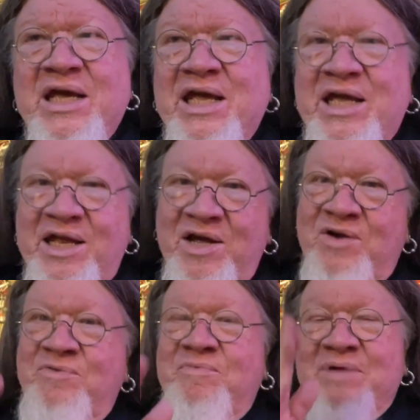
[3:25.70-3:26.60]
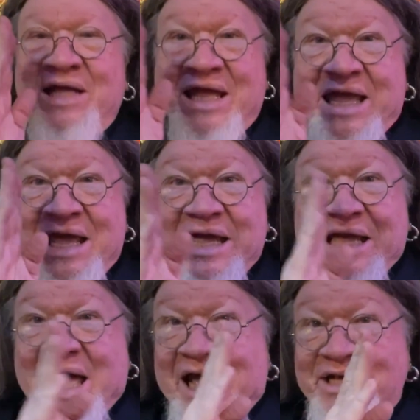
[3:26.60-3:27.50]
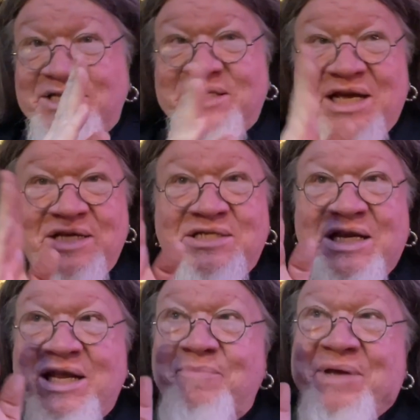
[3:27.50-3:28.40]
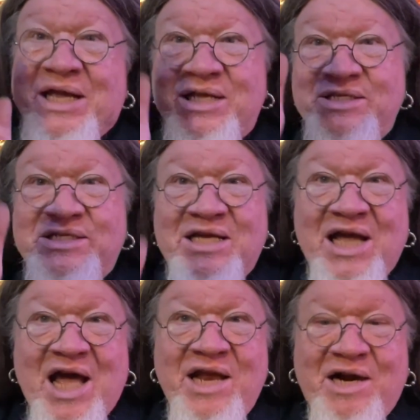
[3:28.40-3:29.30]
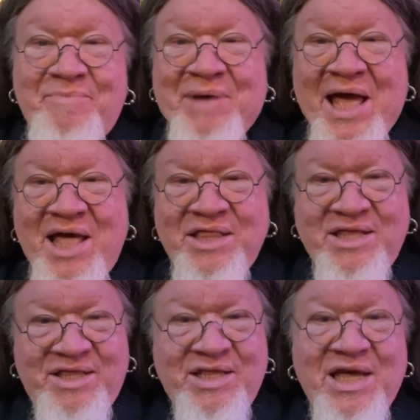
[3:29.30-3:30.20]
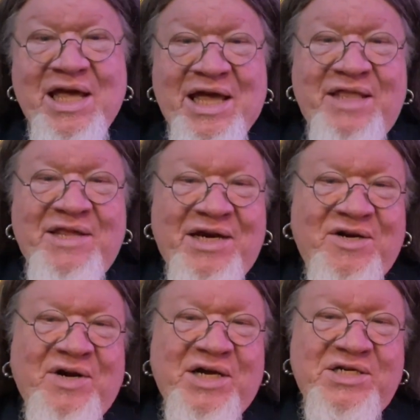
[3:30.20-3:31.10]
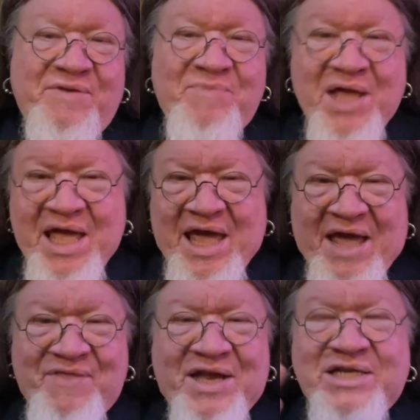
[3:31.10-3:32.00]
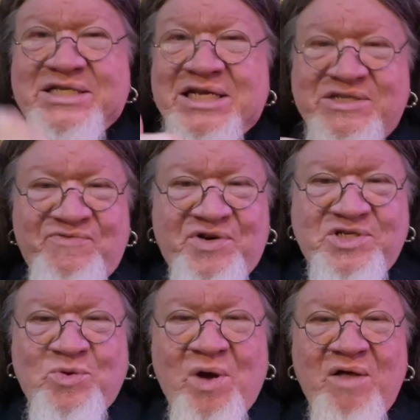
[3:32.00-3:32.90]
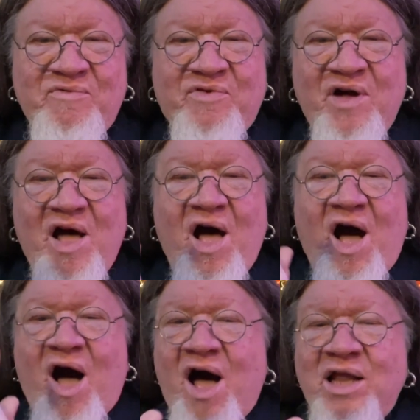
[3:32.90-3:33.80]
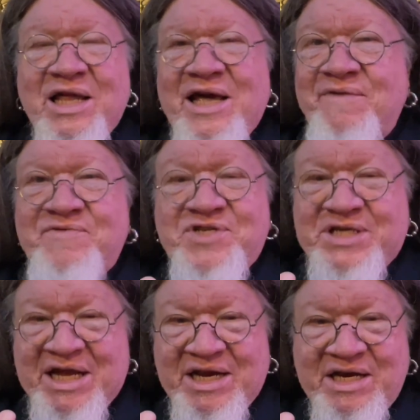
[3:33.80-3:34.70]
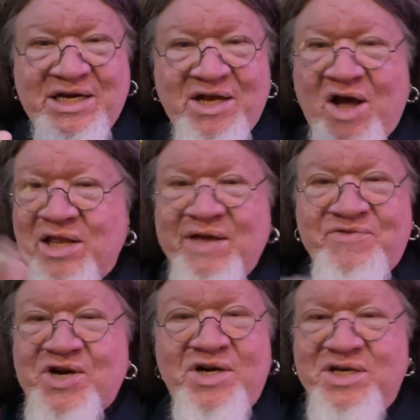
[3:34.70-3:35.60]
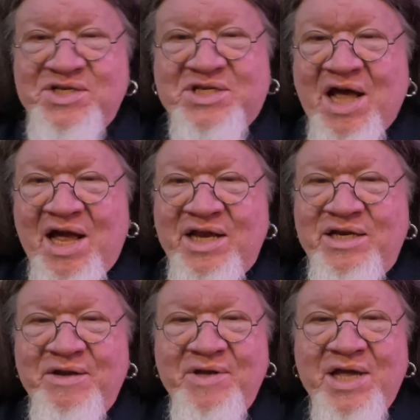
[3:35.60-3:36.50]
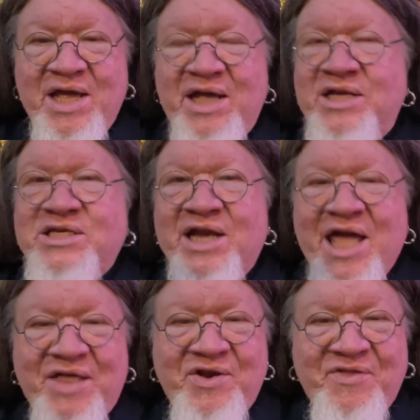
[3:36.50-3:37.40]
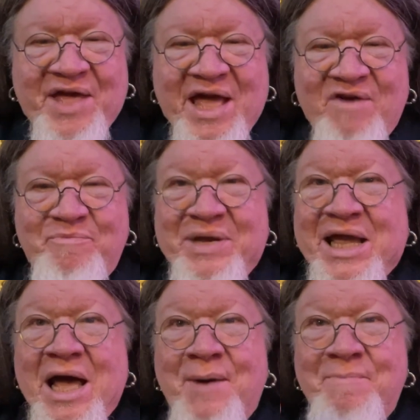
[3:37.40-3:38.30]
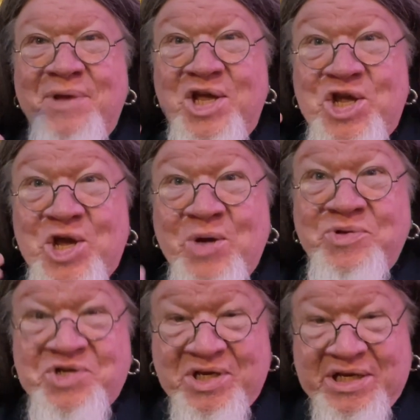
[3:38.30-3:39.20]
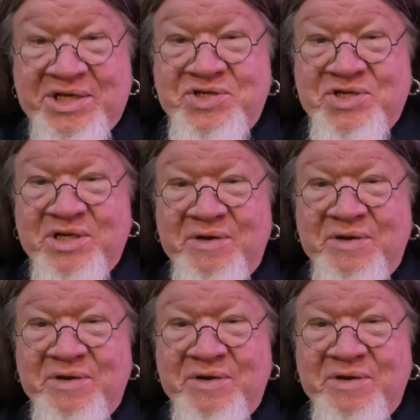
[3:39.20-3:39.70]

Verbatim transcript: You know, he guides us and he begins to guide our path in, in that direction. And then it says in verse twelve, all have sinned, all have turned aside. Together they have become useless.